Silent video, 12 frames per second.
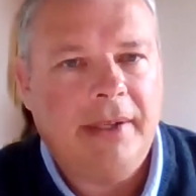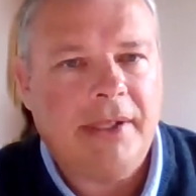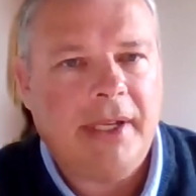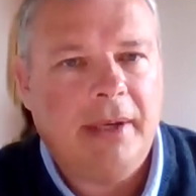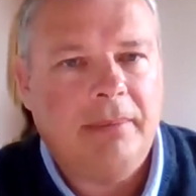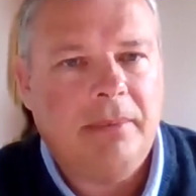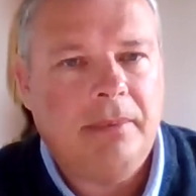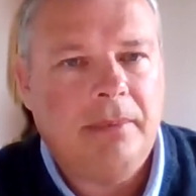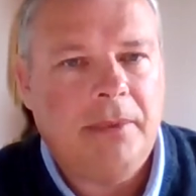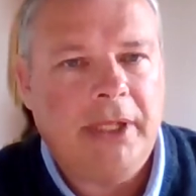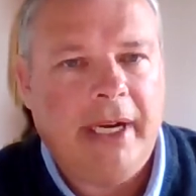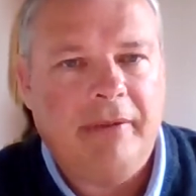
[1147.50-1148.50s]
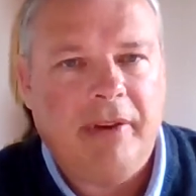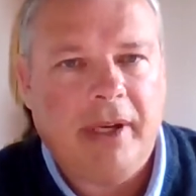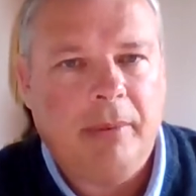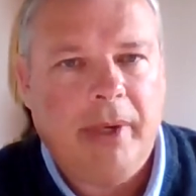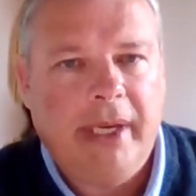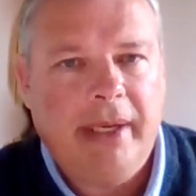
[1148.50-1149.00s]
Okay, so Jennifer,
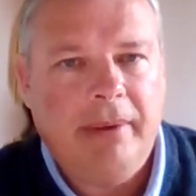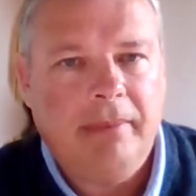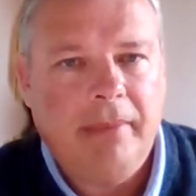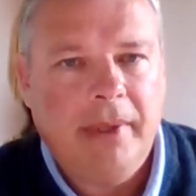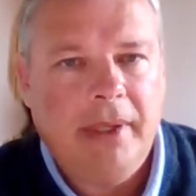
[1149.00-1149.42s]
can we